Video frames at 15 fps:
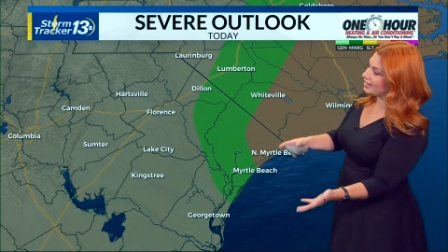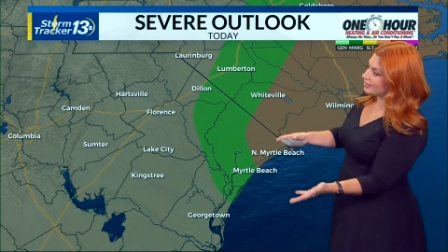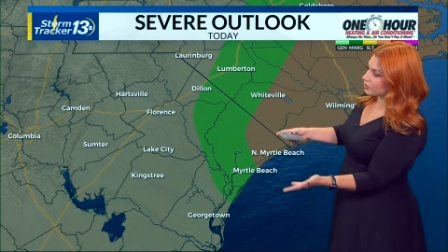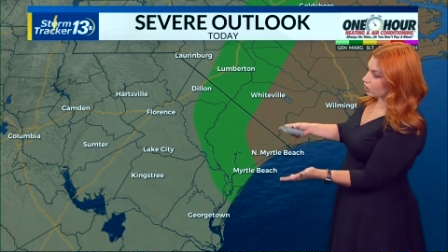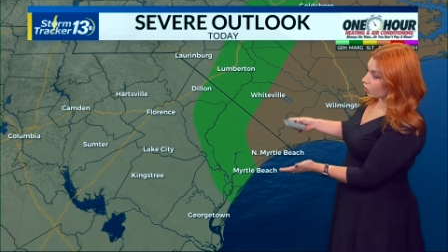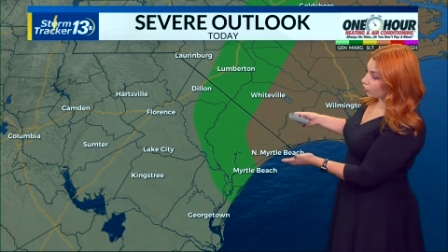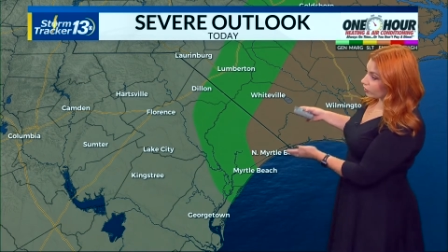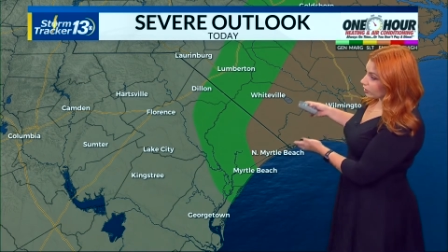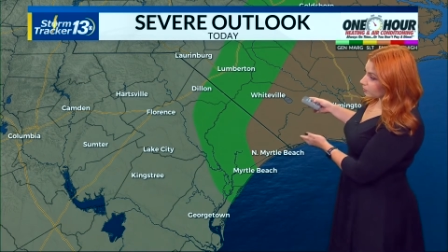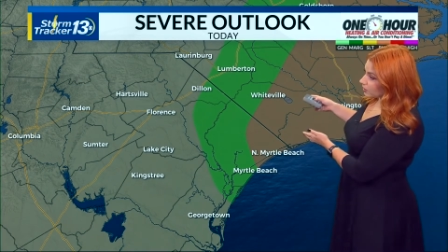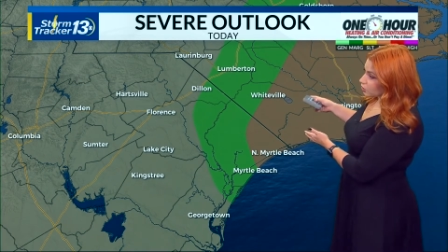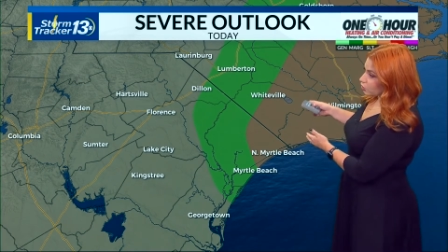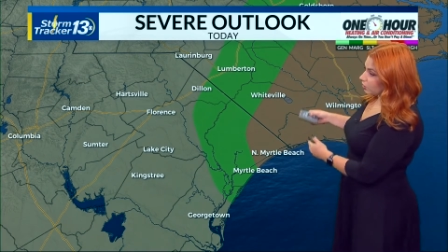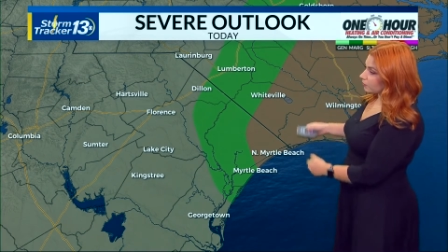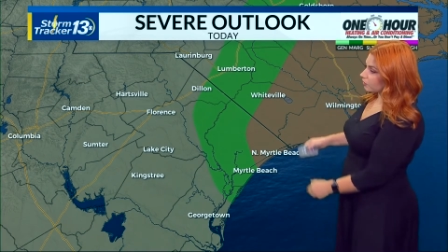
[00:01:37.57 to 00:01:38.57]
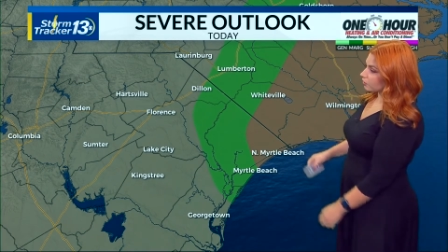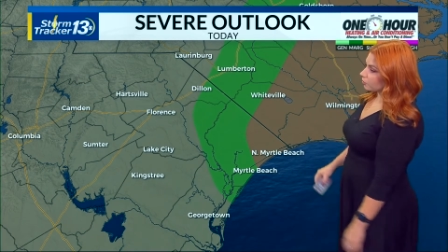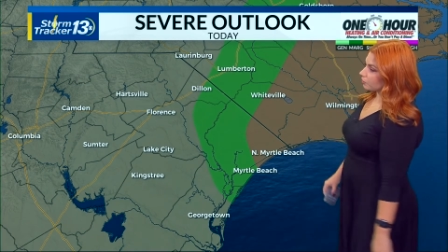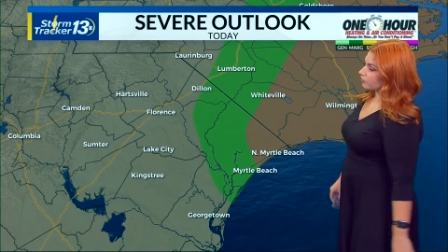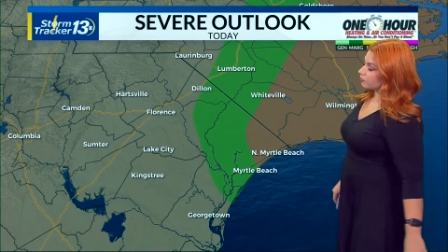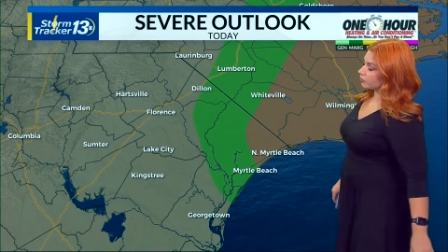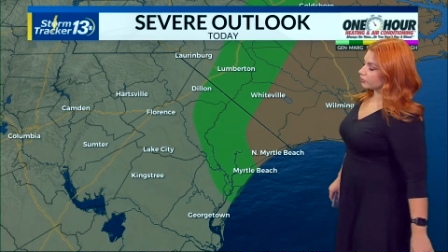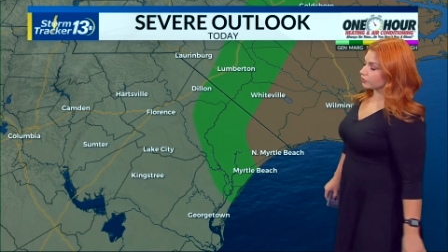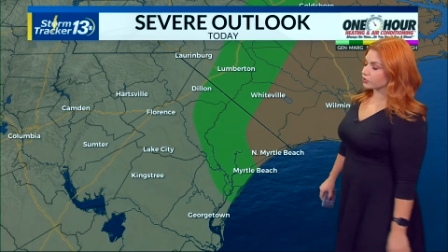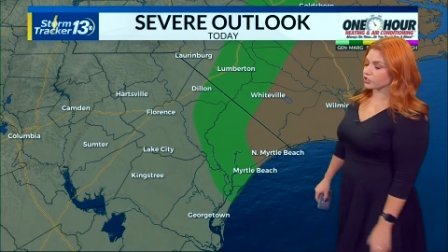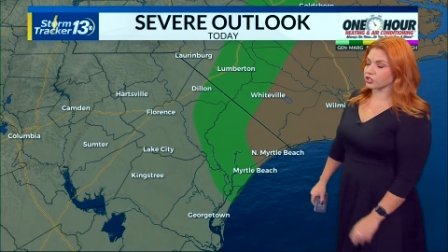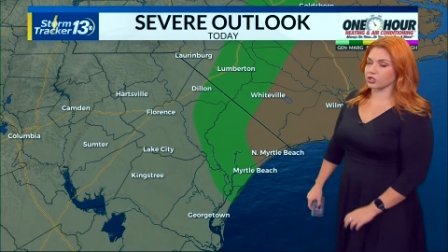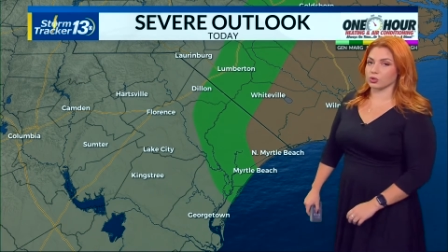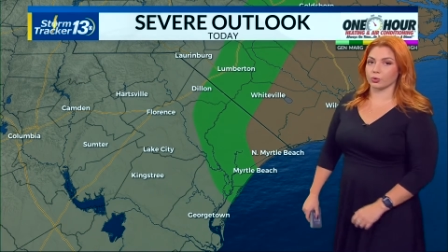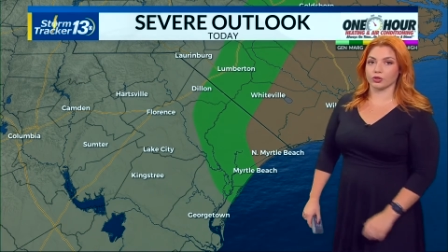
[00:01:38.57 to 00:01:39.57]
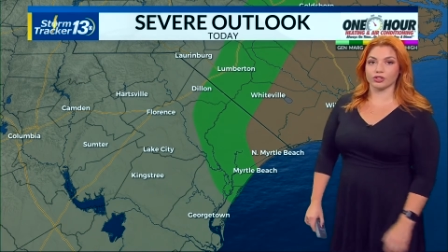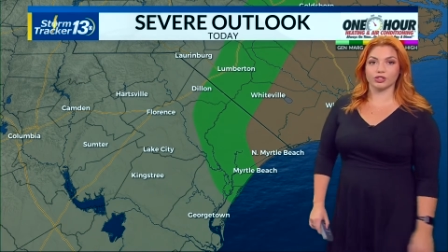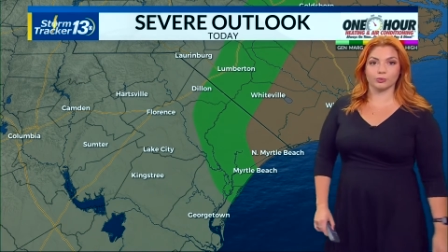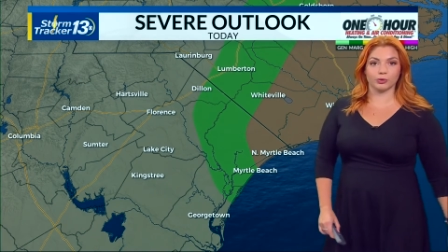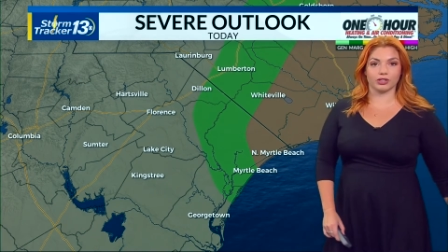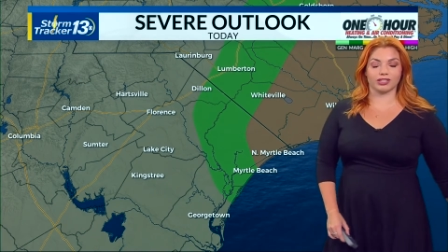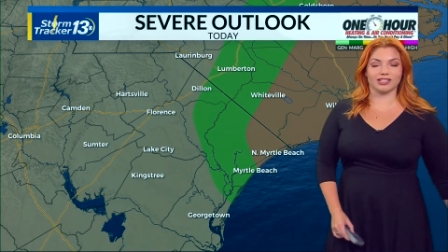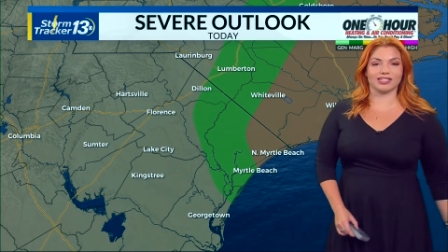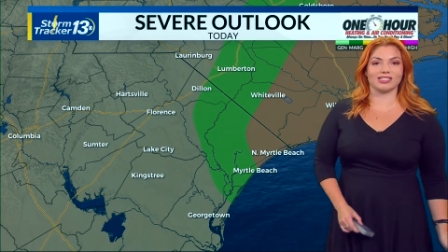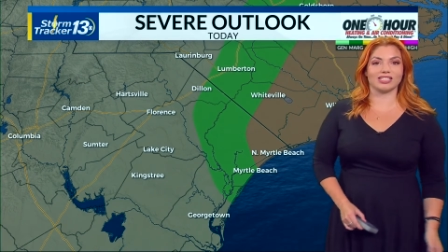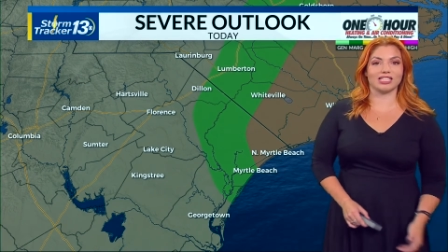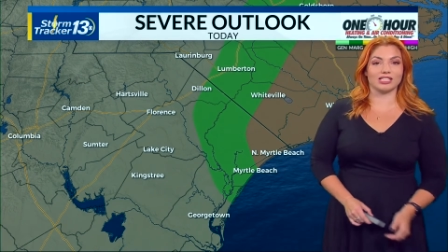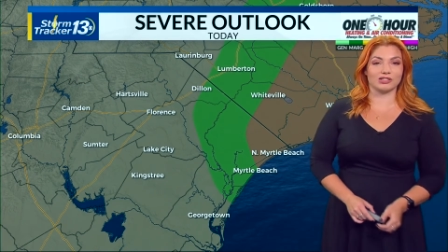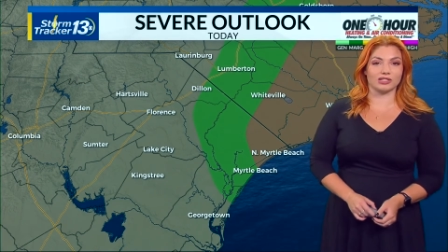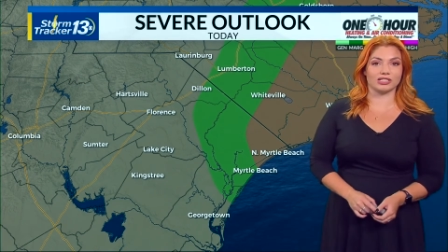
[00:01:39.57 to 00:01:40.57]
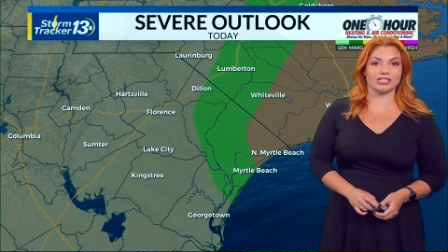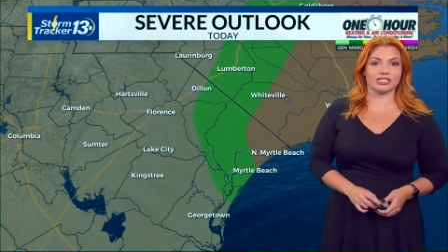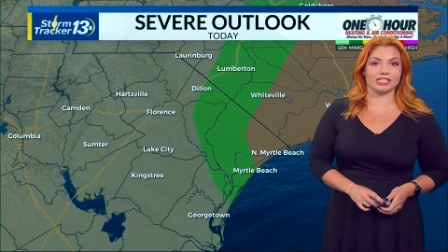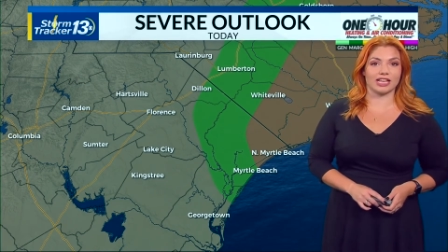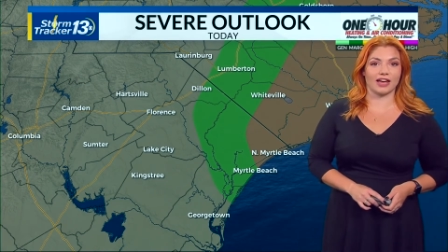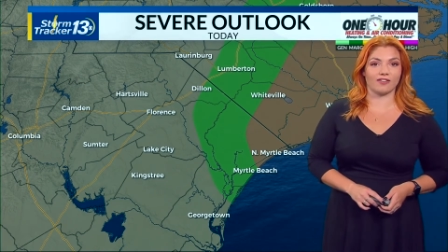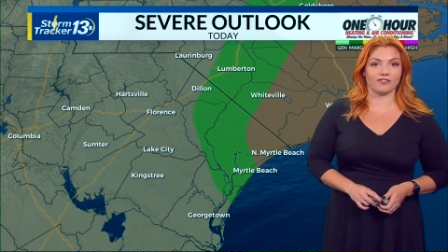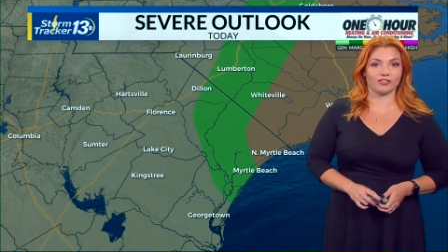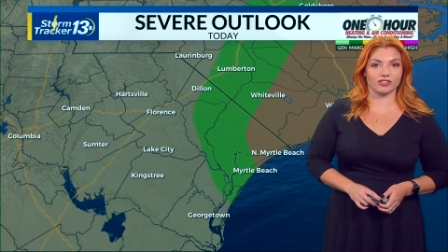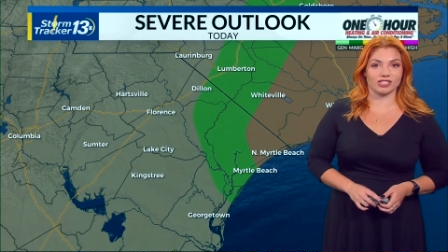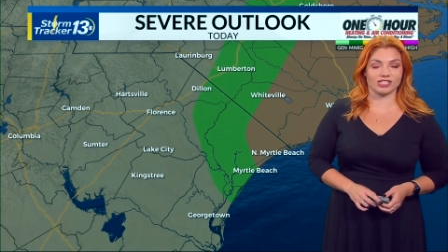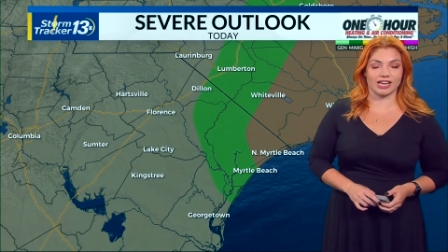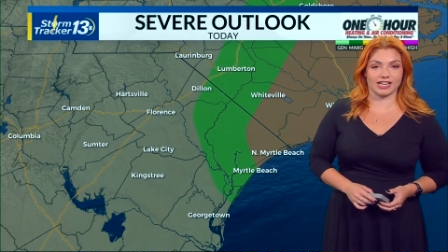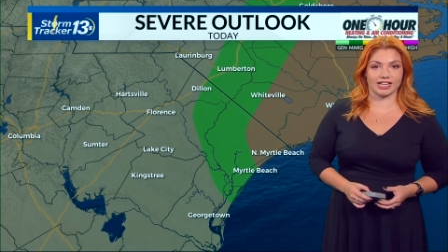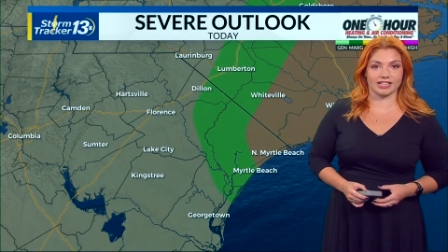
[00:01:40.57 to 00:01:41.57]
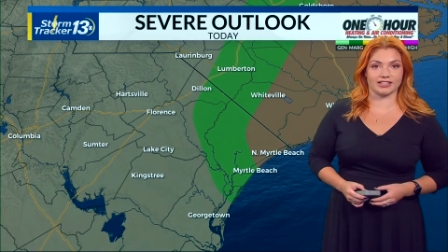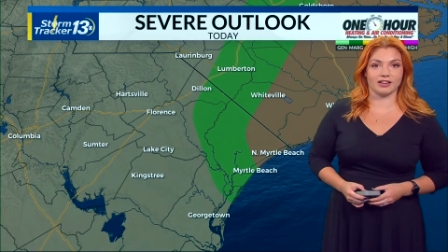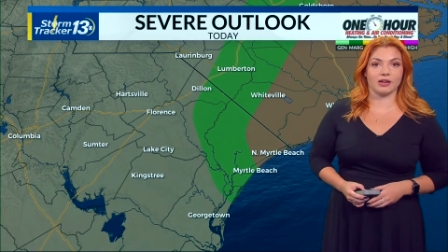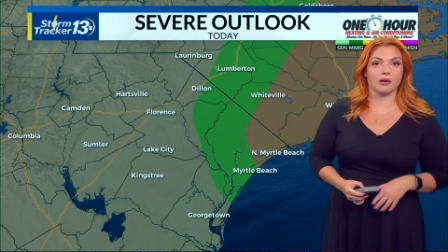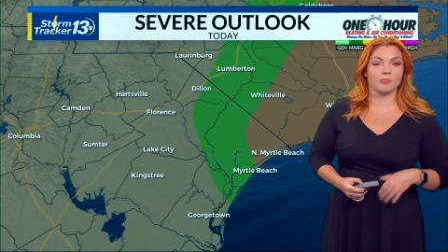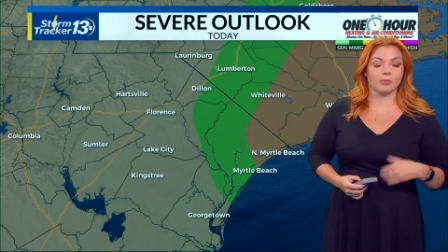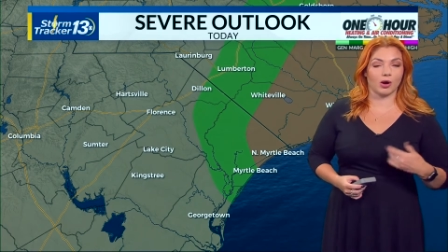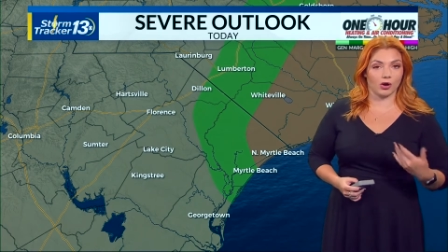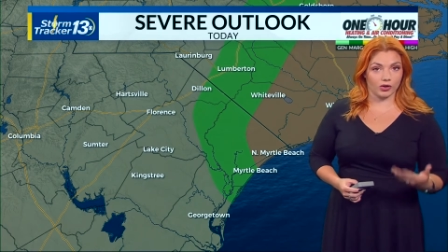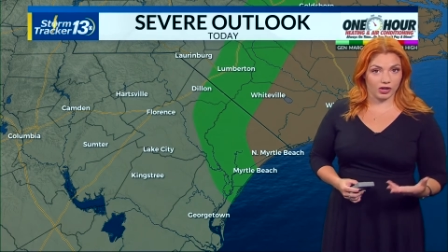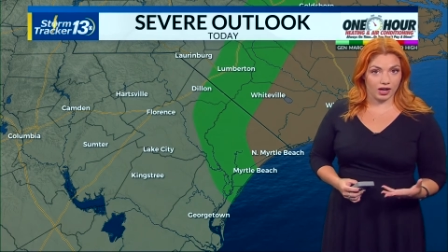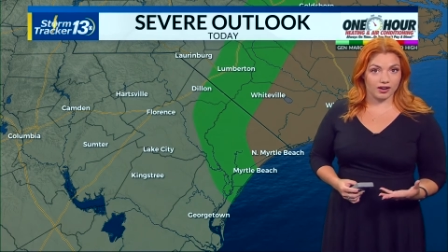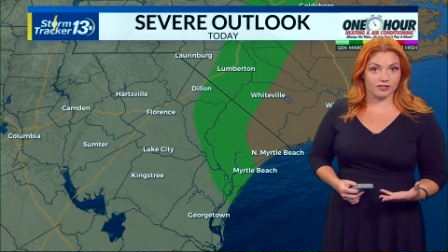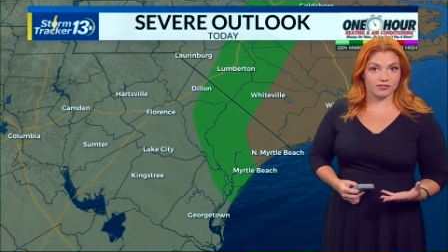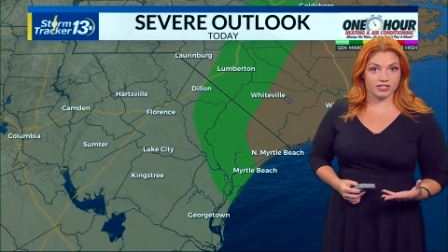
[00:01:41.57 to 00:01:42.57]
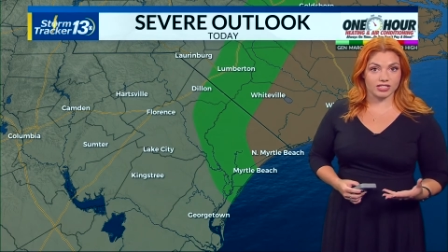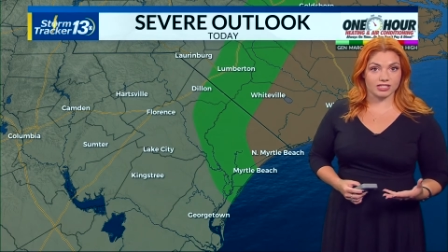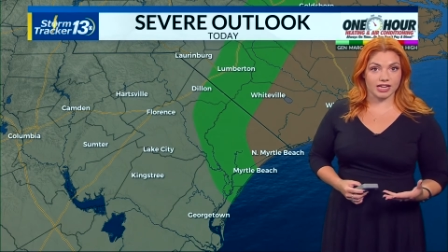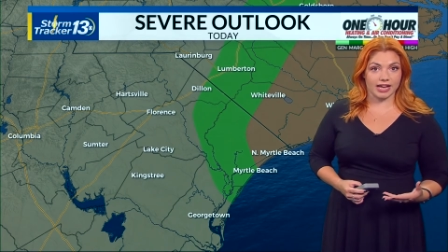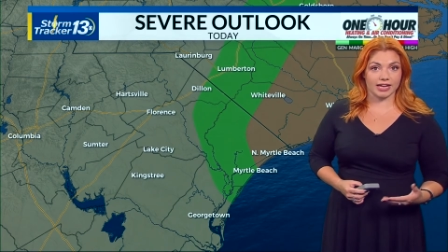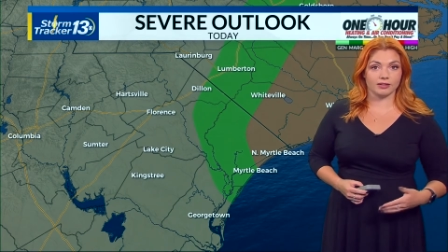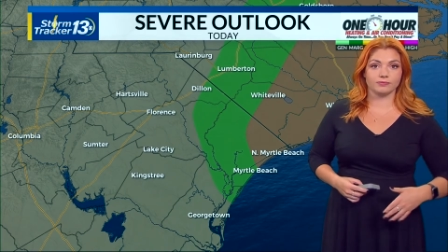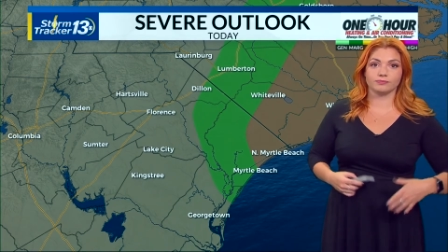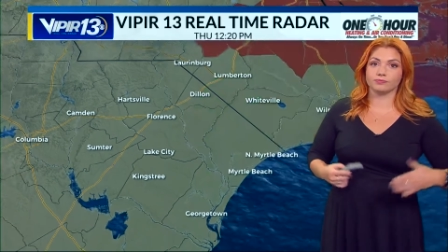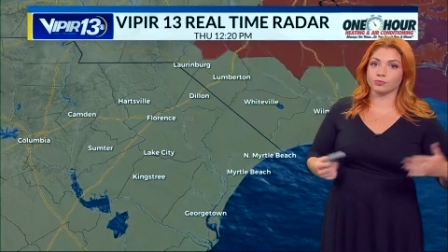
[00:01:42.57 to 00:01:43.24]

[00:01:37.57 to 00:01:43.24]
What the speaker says: It's already been trimmed a little bit further to the north, and we're going to continue to see that for the second part of today.